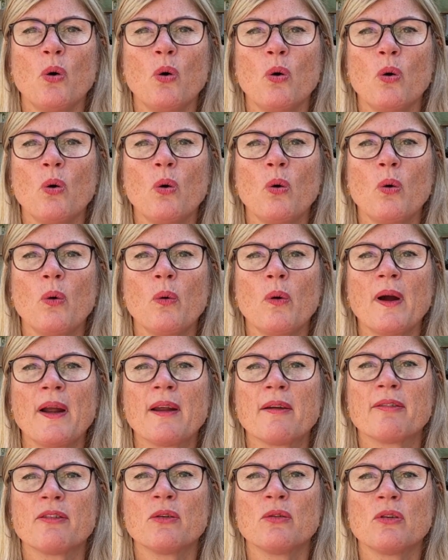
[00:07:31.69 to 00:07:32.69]
or
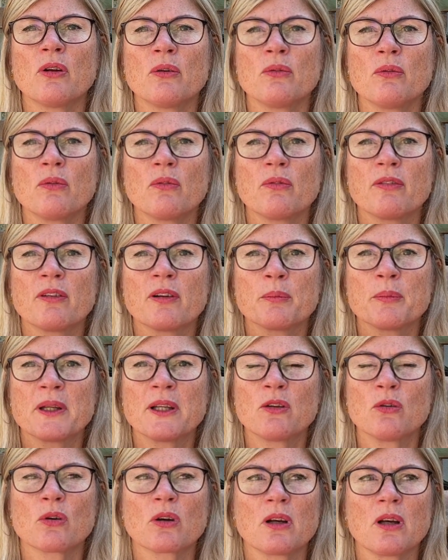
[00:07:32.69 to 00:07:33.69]
if you don't film it
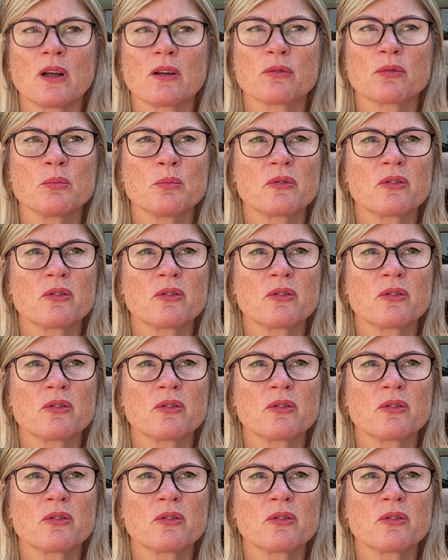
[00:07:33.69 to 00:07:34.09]
in your classroom,